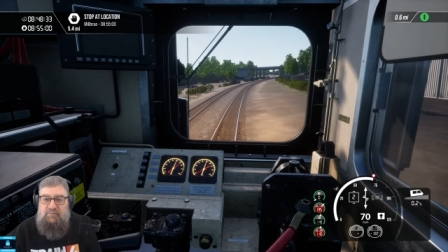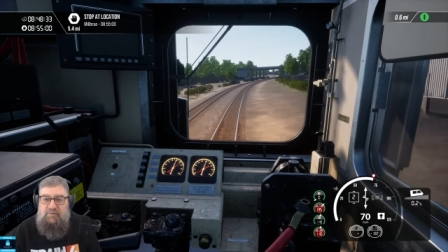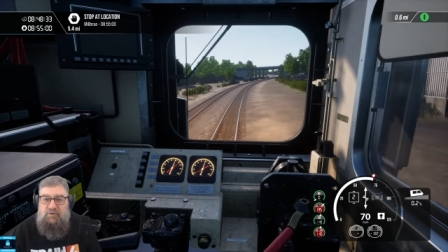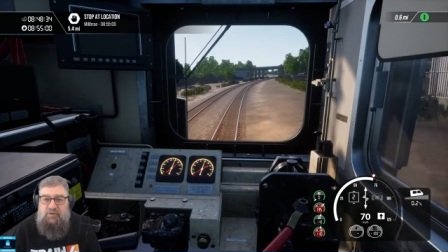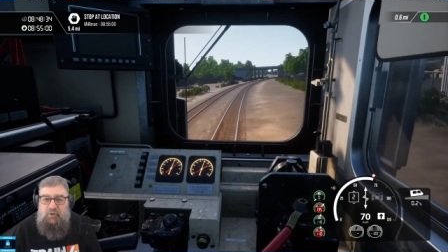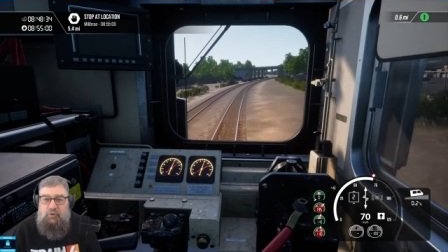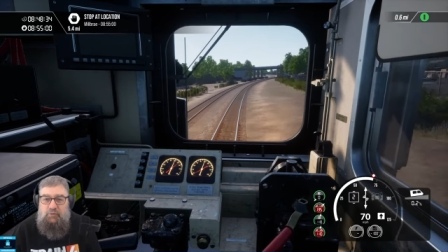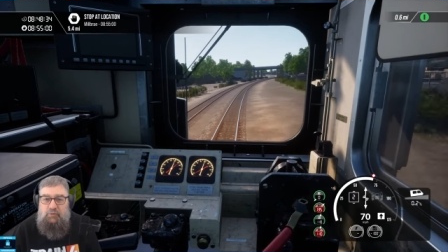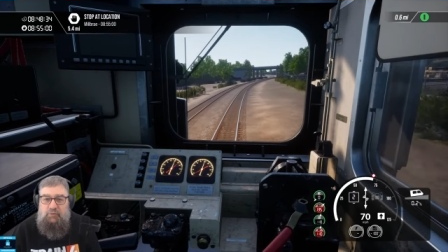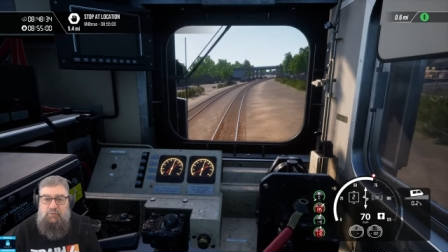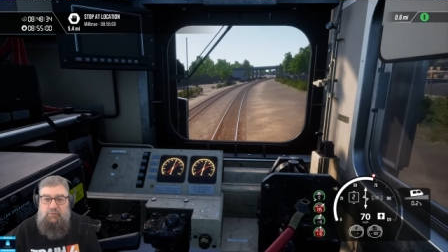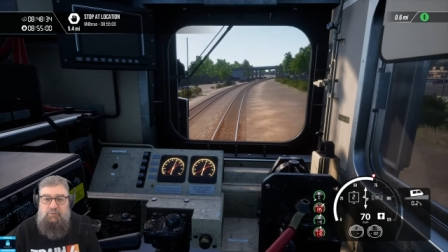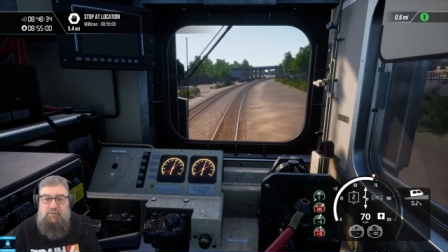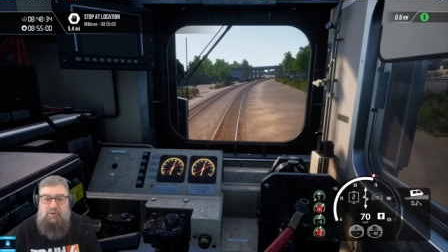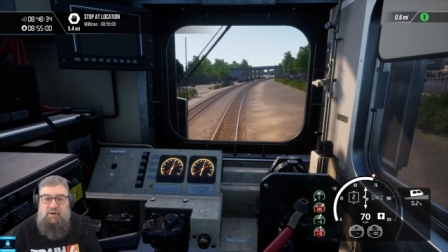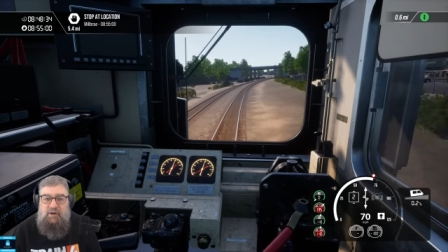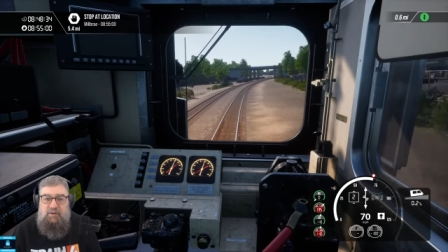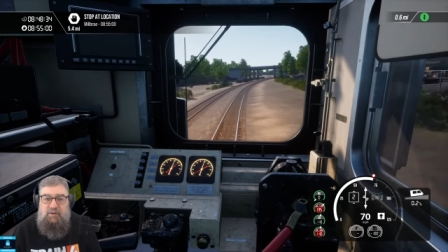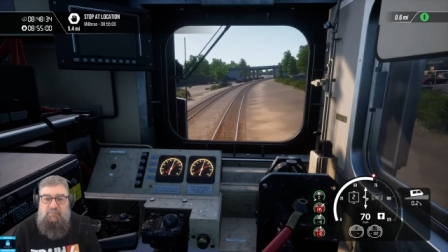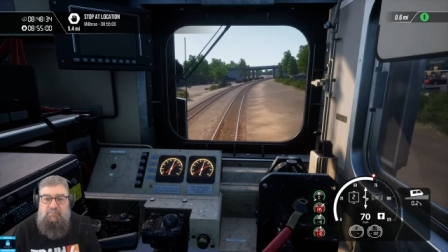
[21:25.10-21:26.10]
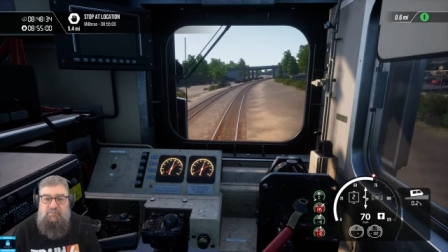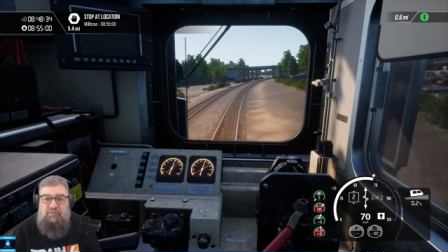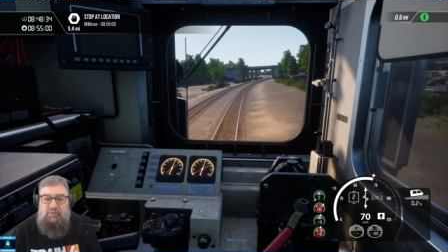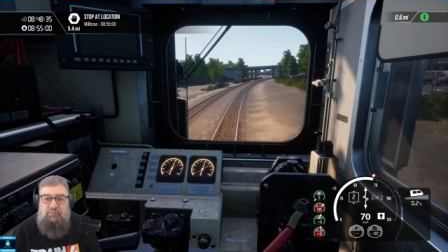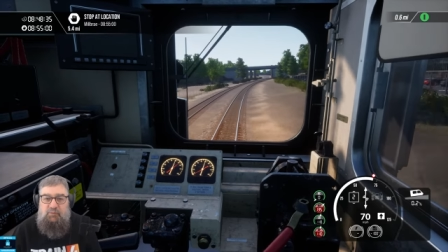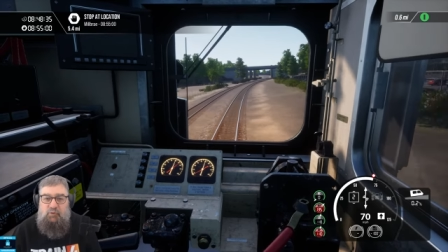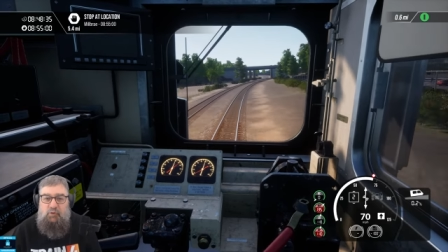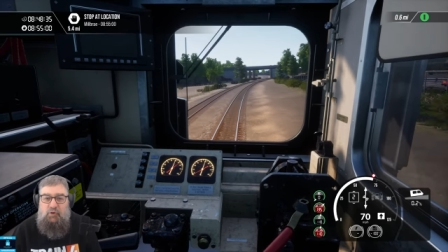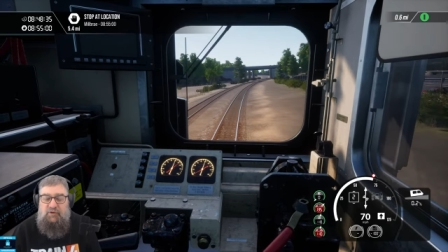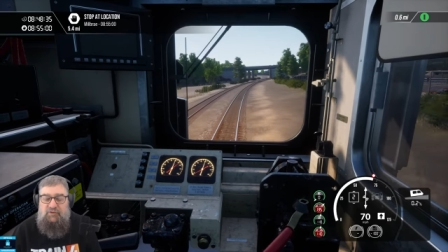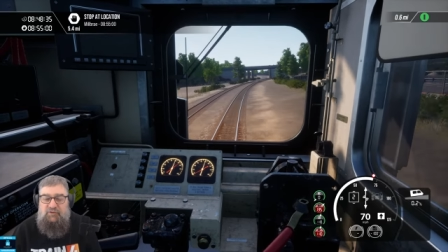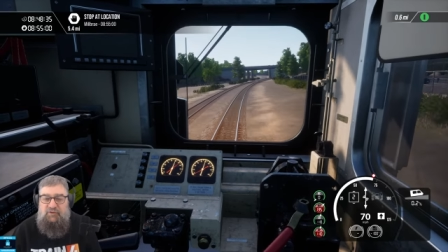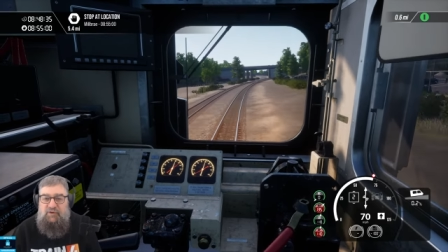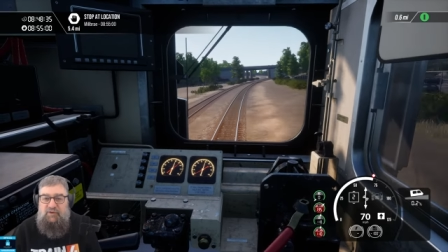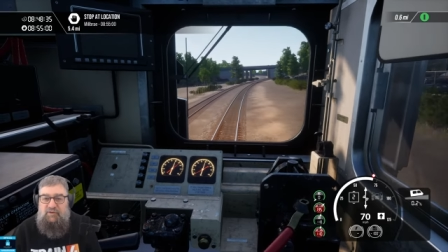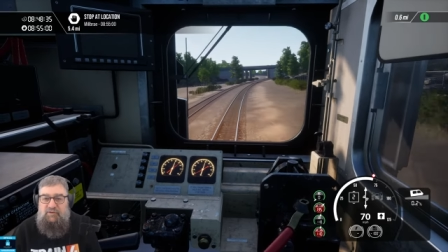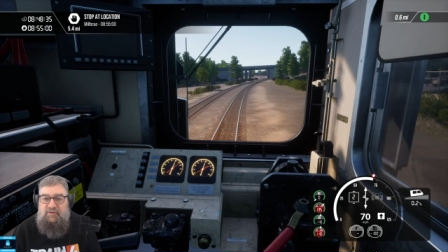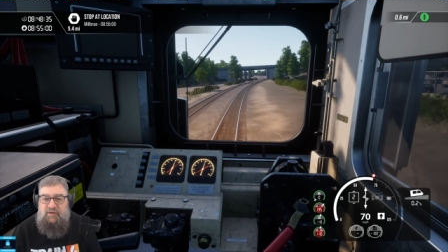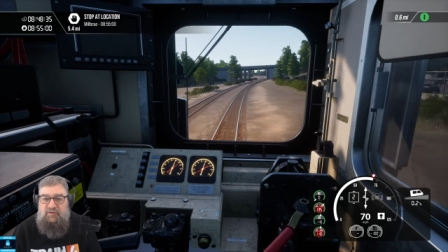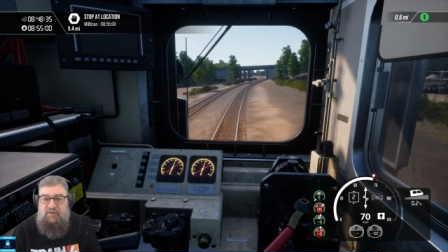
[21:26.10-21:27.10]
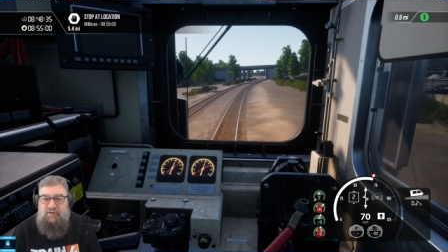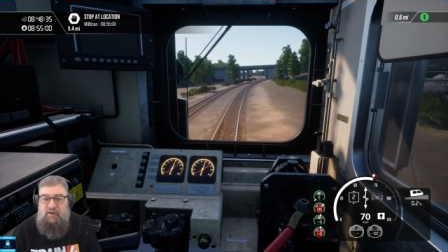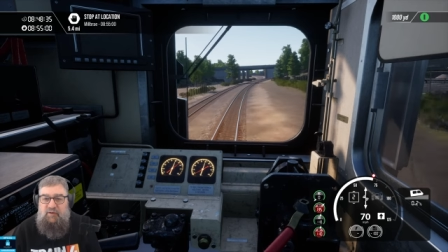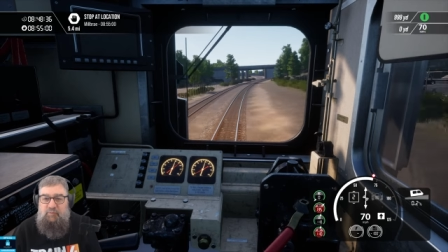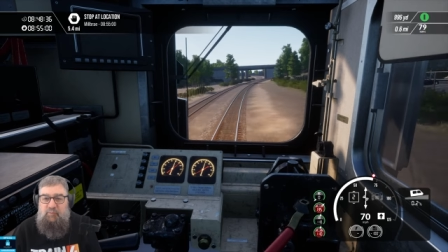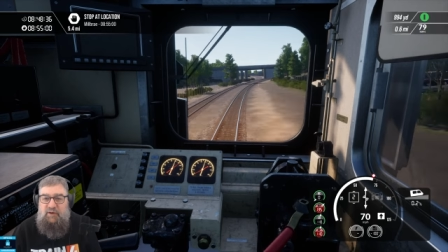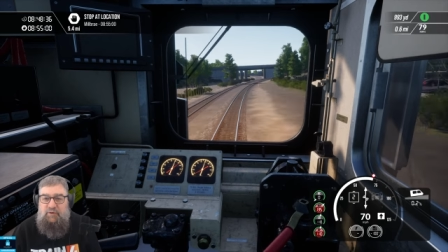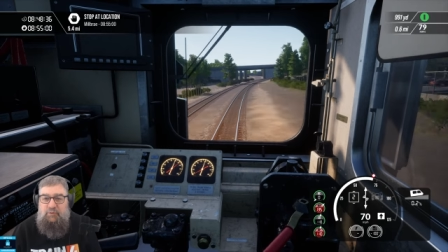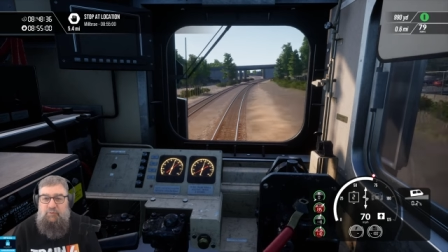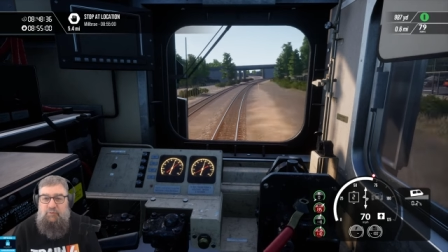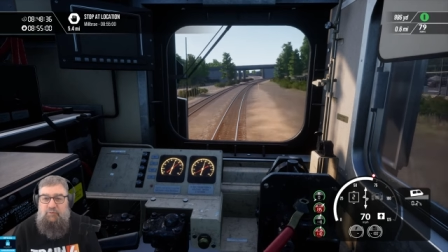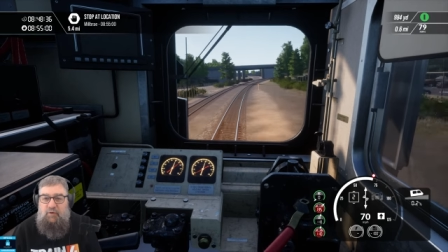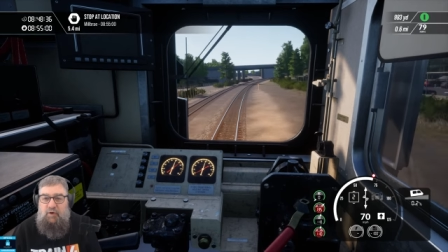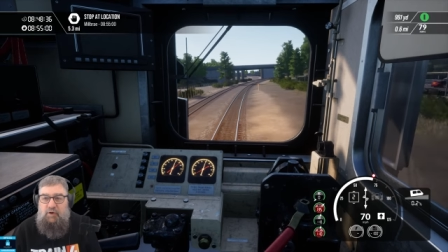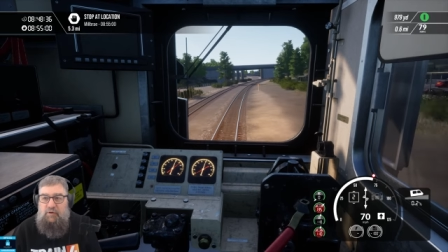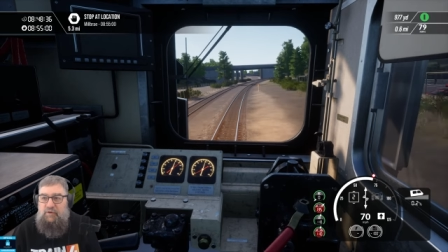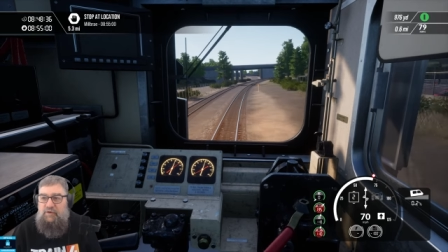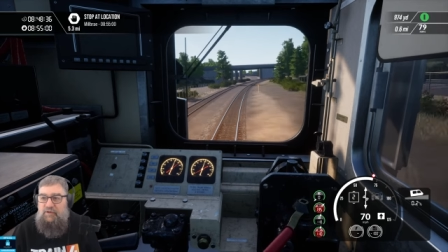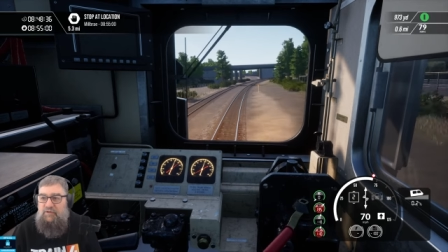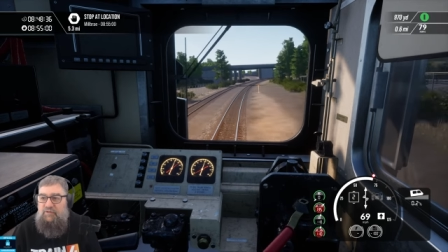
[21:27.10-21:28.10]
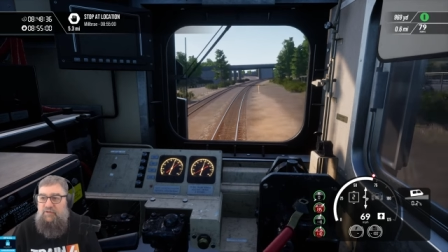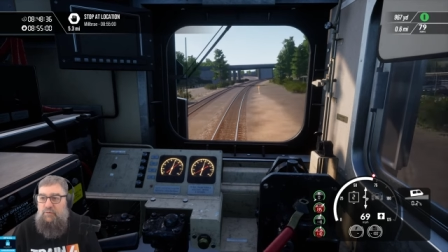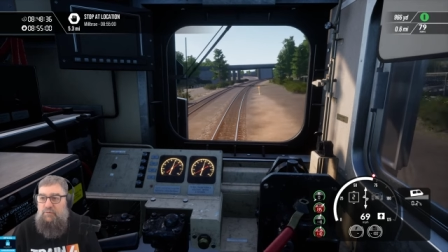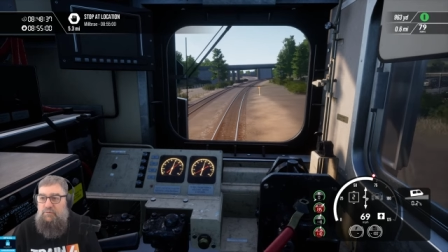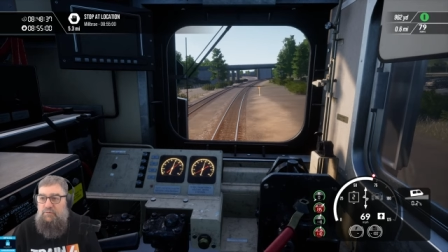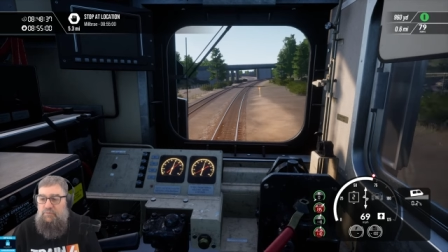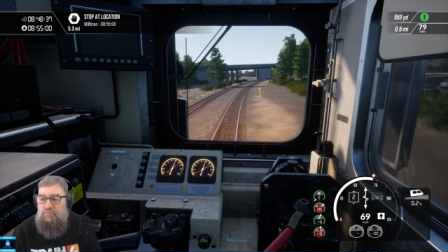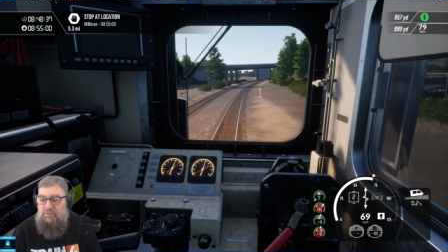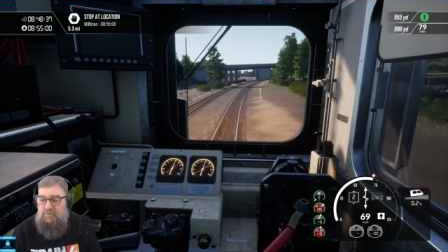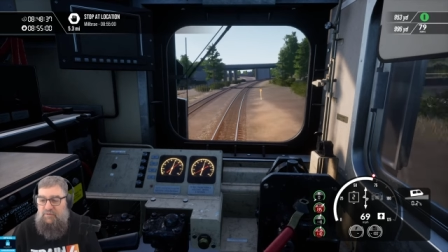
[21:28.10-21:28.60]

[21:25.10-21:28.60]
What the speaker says: No surprise that it doesn't have manual firing still.